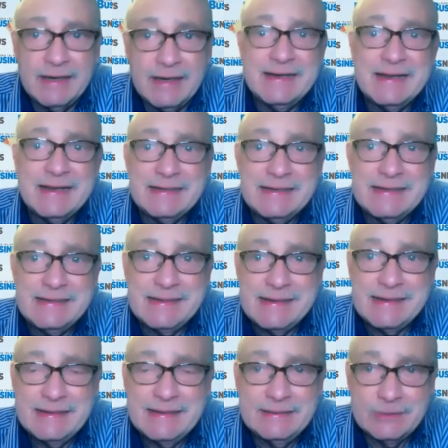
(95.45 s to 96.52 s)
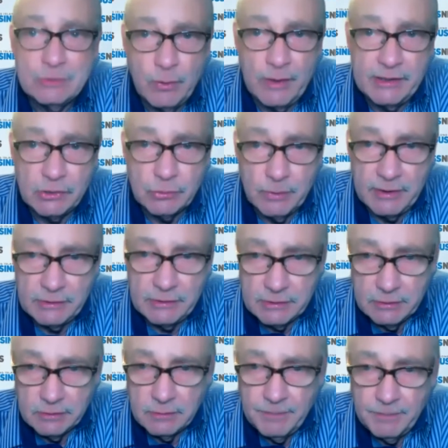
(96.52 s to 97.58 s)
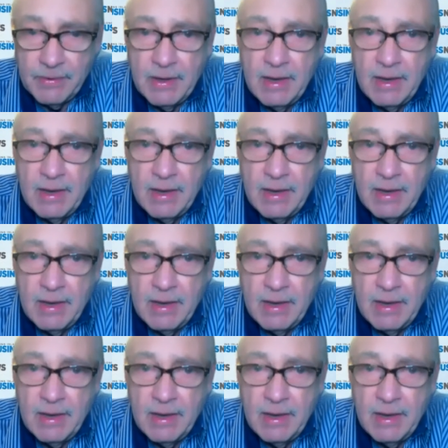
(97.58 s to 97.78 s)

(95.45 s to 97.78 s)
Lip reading: in 2022.